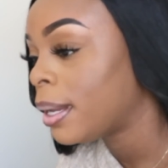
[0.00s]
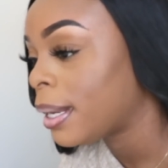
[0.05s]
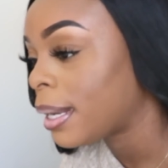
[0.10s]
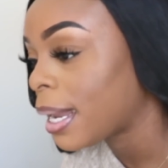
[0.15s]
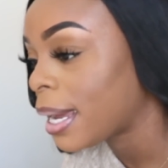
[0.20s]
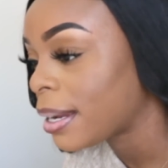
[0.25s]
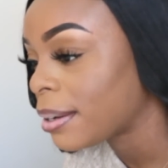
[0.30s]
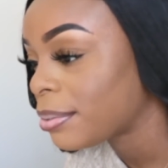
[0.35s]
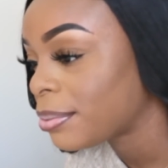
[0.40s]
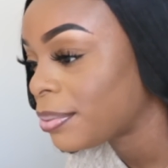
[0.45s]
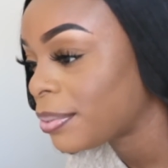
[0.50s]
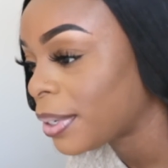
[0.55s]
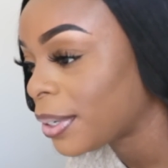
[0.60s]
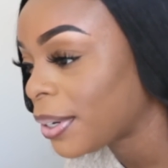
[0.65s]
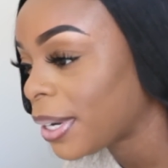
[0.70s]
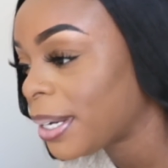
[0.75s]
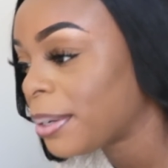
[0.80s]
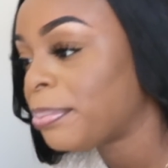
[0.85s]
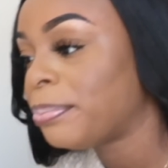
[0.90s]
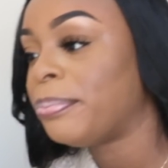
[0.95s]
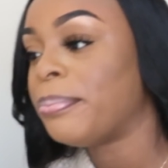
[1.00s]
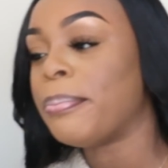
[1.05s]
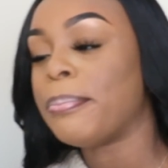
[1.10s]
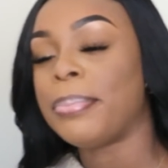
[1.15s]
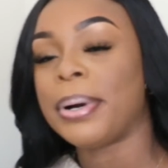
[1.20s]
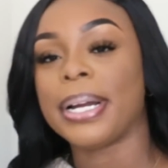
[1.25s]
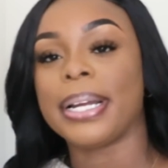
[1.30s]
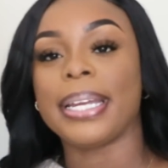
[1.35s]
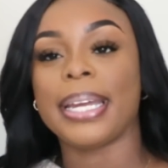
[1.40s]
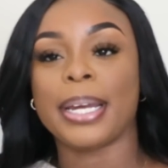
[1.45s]
Life, okay?
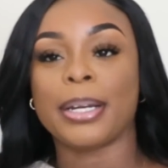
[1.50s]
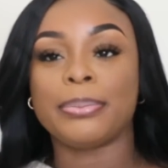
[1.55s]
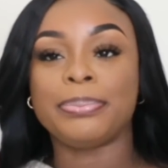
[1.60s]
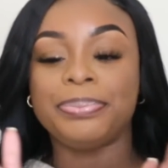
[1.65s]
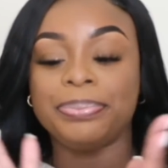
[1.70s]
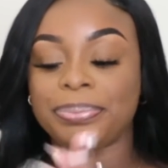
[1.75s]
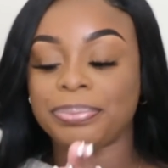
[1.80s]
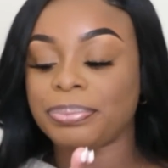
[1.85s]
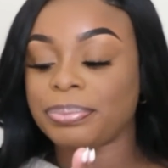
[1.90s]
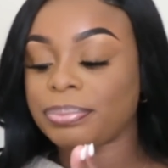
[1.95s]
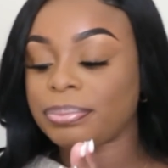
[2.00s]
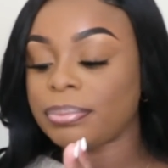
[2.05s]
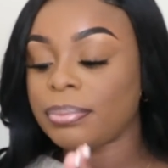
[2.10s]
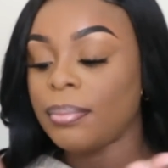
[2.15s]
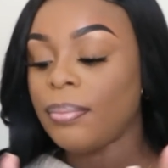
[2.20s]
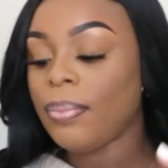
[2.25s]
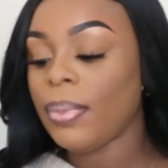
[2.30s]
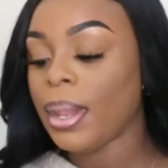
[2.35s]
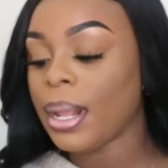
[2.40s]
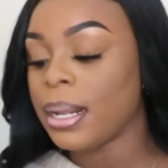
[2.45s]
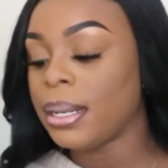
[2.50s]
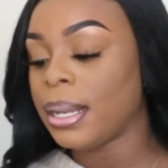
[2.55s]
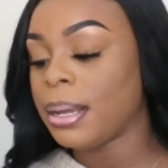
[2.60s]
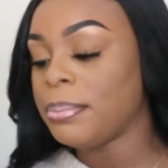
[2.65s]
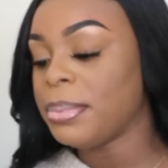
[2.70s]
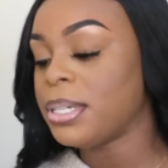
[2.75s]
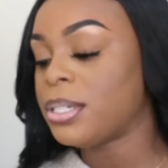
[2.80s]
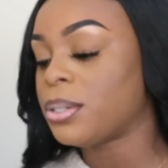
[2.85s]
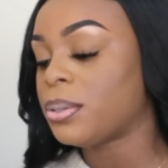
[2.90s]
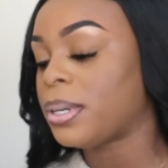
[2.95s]
But yeah, let
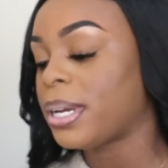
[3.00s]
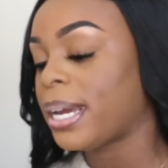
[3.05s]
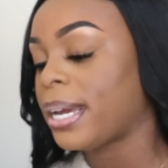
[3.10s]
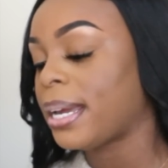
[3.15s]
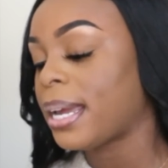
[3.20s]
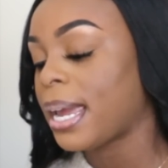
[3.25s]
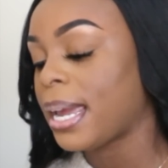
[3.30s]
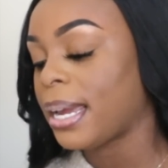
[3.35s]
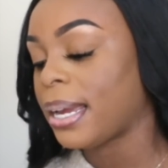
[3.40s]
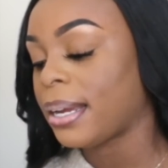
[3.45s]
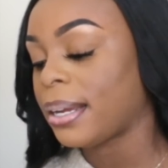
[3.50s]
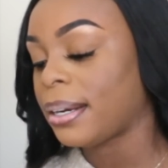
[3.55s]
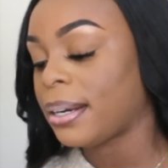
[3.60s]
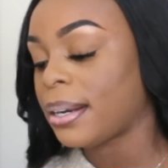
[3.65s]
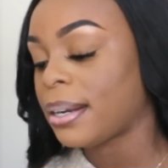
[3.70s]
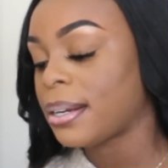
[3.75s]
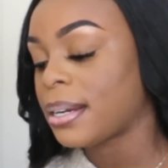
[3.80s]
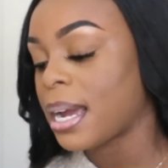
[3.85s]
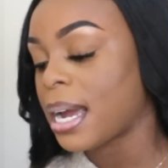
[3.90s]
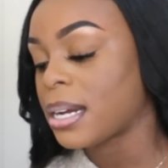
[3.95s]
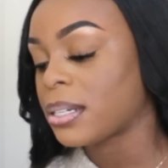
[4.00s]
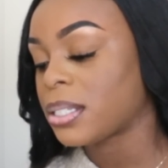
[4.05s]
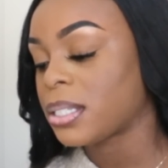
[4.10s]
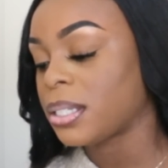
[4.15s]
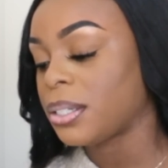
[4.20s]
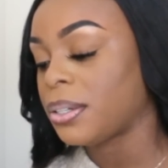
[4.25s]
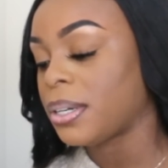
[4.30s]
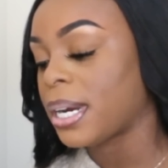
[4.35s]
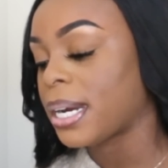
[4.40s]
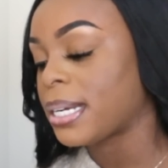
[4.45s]
me do that and I'll
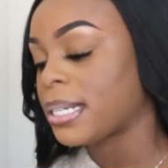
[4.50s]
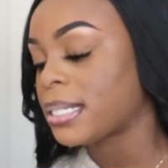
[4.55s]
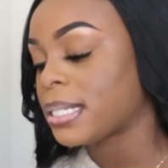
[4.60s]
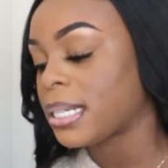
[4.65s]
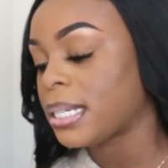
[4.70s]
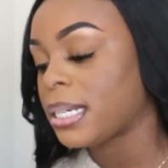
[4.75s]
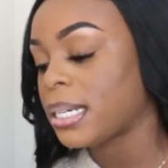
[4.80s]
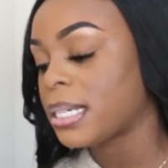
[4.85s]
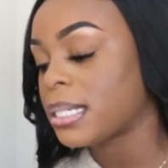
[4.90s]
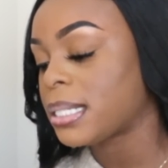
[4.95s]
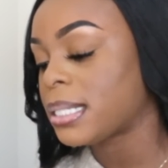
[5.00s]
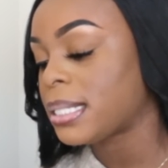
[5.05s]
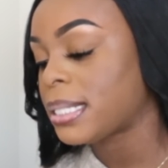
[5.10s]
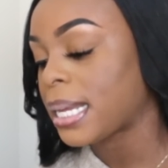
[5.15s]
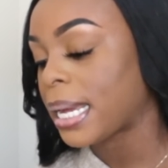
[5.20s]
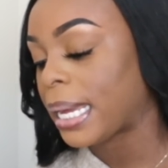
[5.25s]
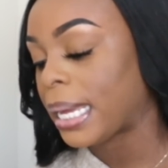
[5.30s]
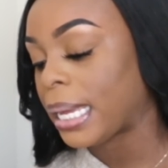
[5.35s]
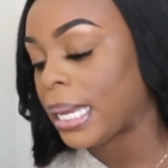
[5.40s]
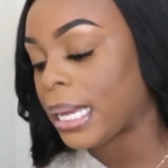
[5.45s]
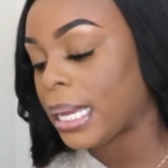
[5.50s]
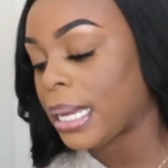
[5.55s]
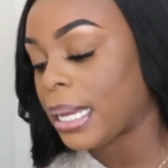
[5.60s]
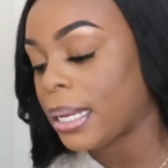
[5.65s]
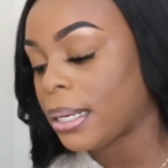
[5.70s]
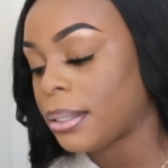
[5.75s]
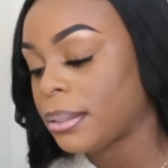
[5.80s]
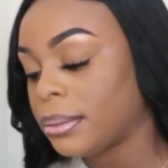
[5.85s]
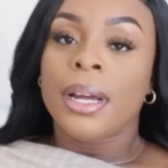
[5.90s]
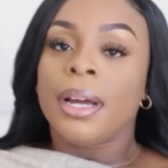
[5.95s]
see you guys in a
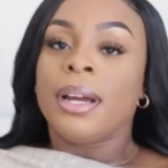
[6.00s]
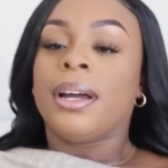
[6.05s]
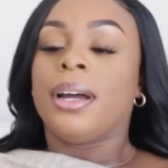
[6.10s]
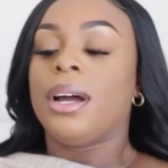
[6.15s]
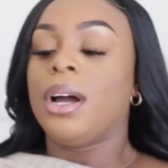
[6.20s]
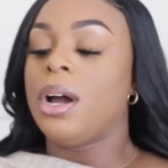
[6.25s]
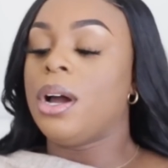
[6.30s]
second.